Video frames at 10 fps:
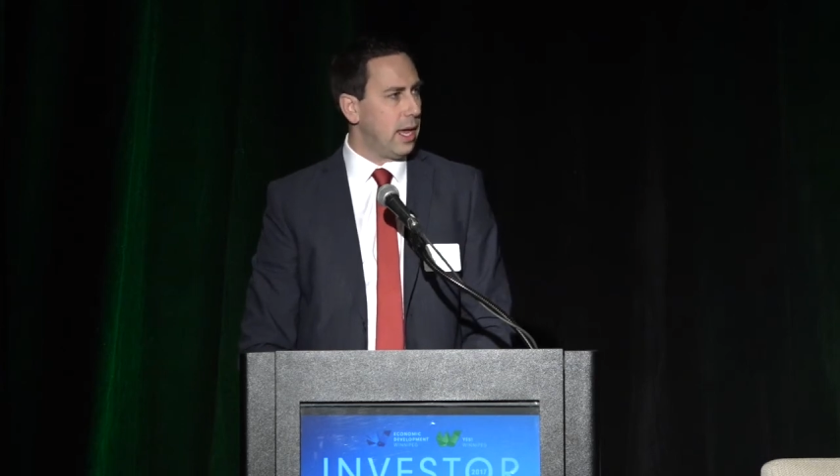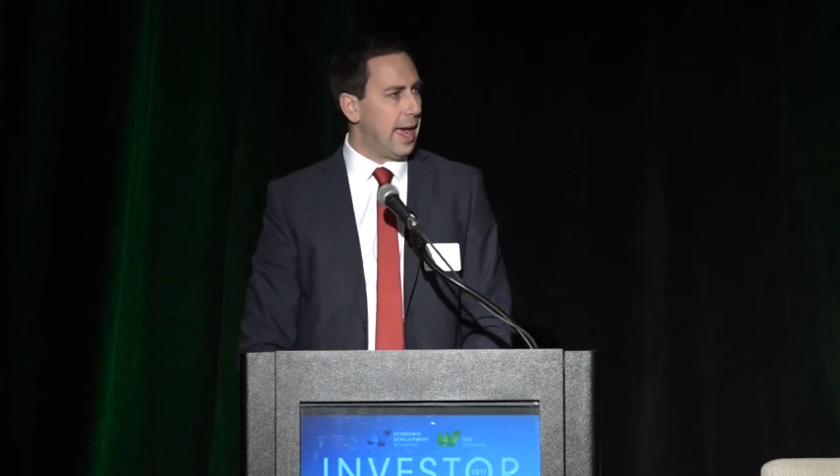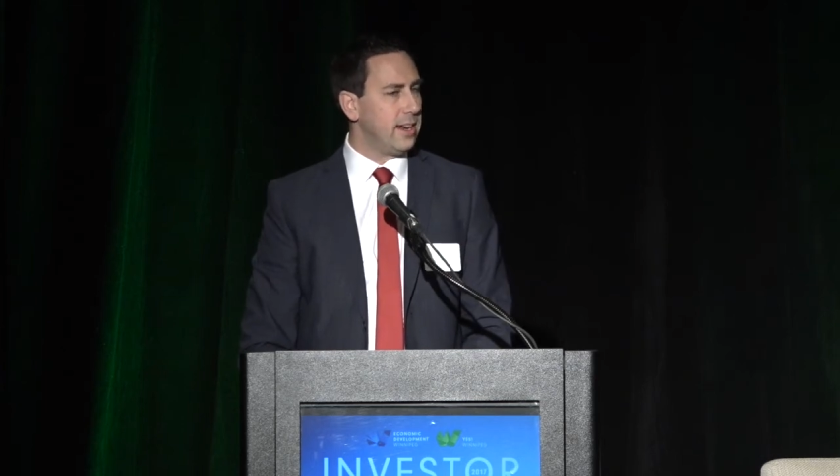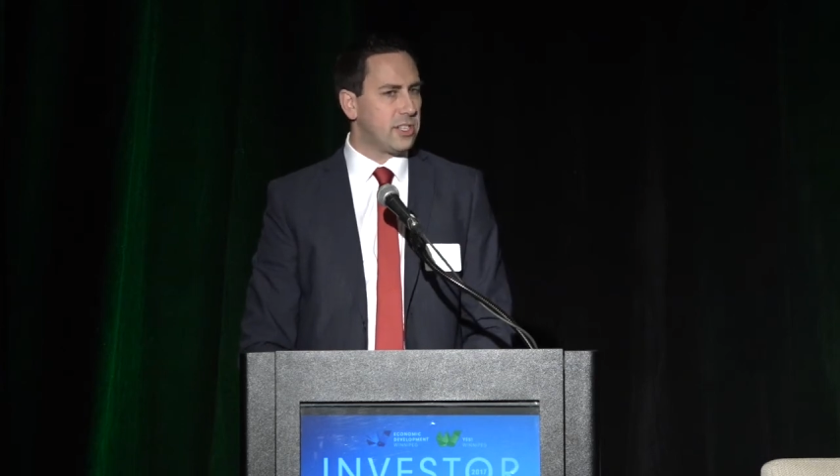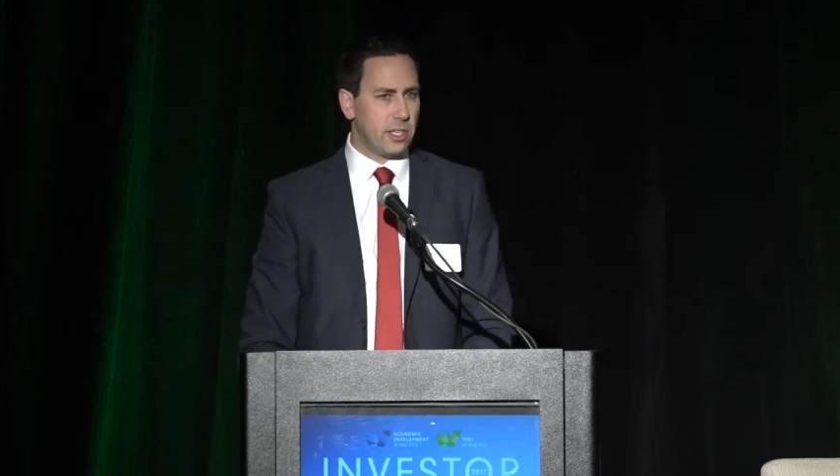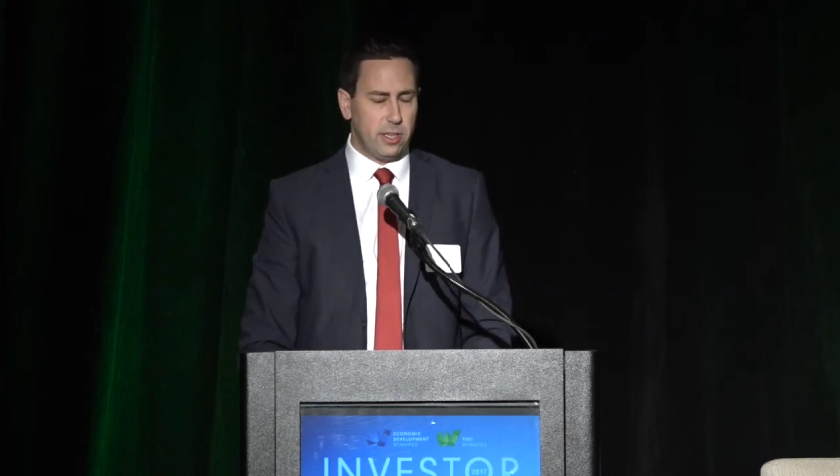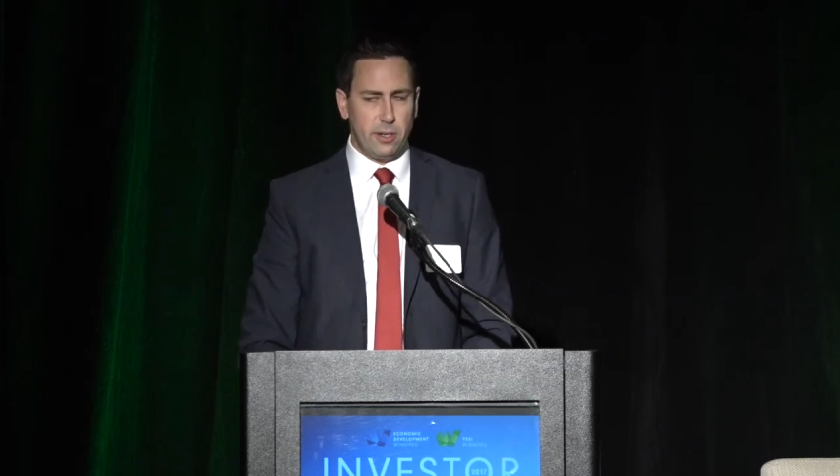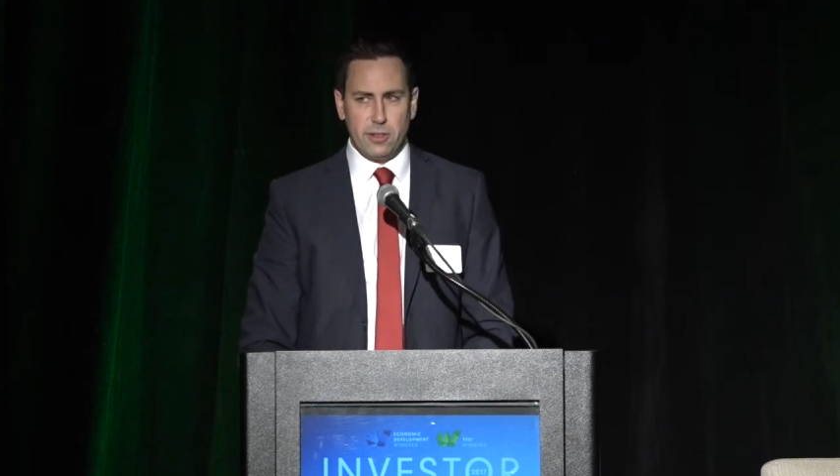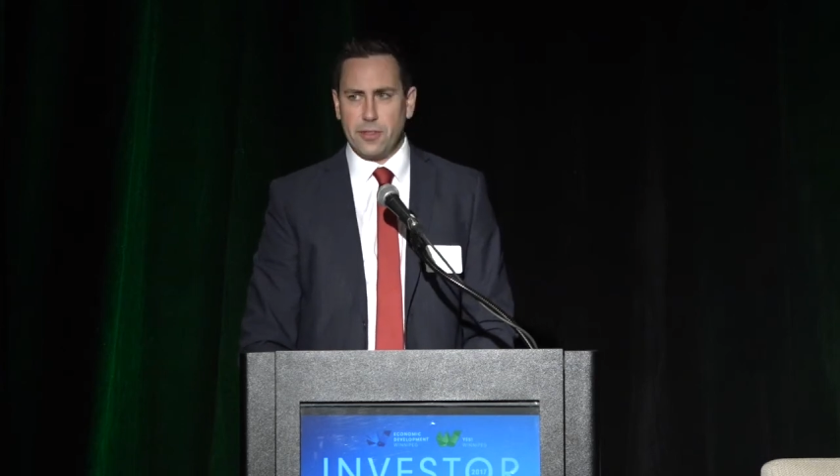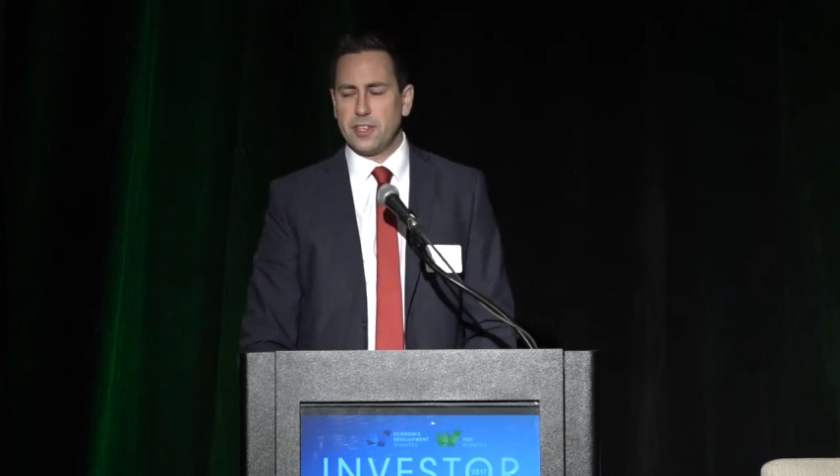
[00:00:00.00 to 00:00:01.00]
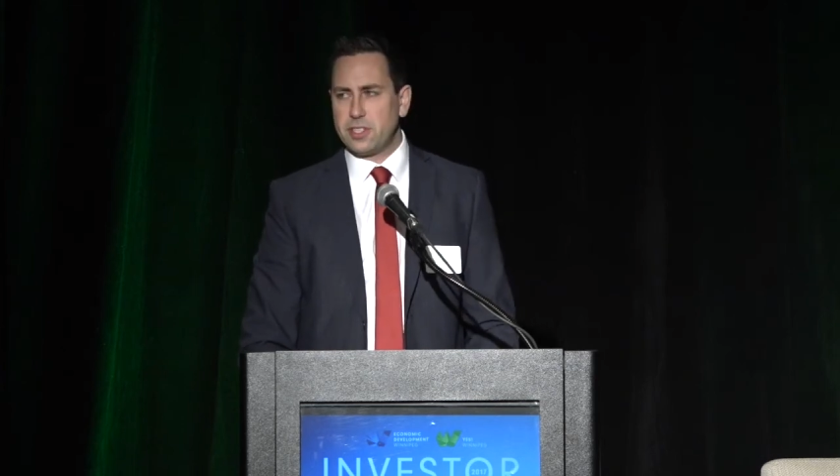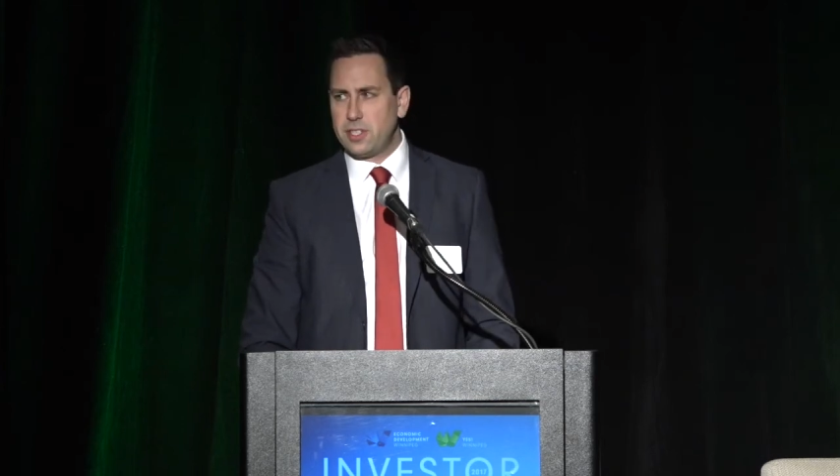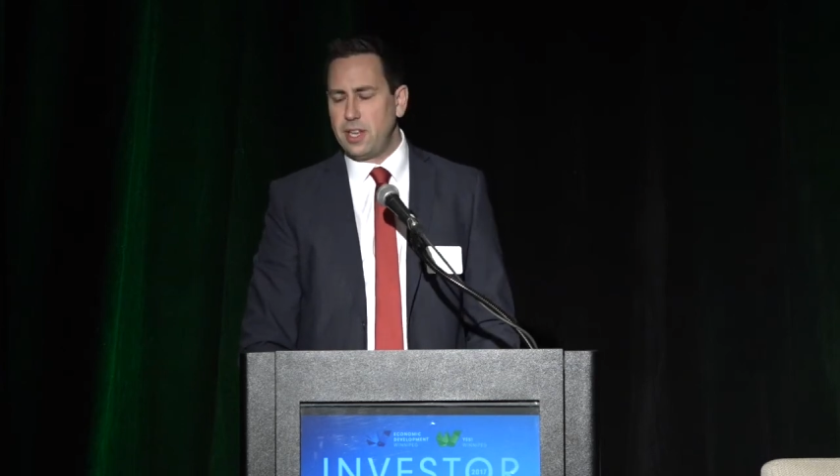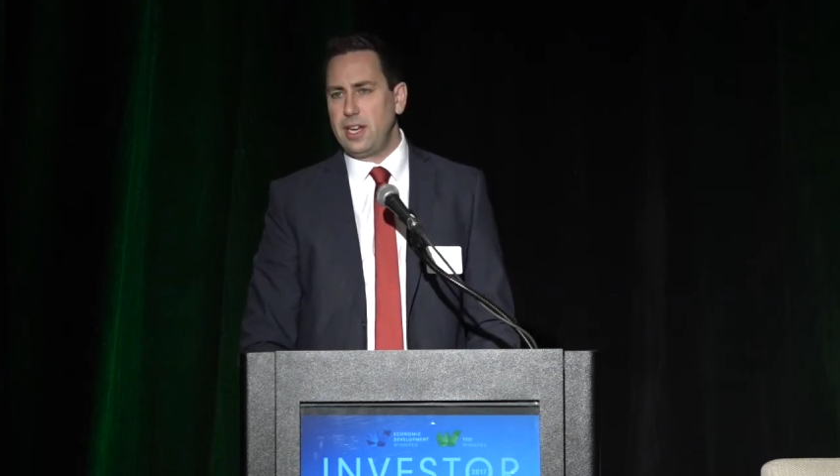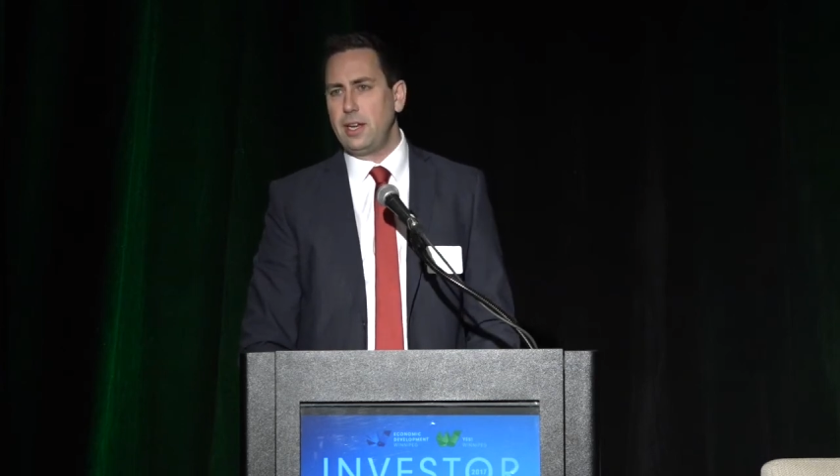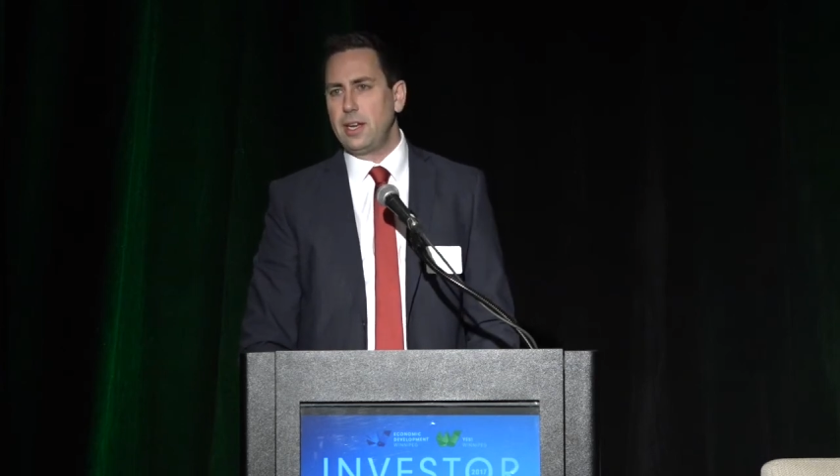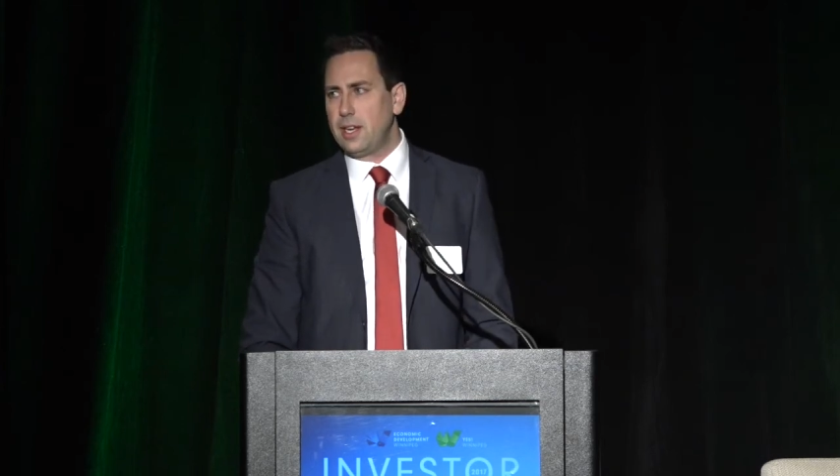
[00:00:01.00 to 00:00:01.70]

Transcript: and it's clear that the city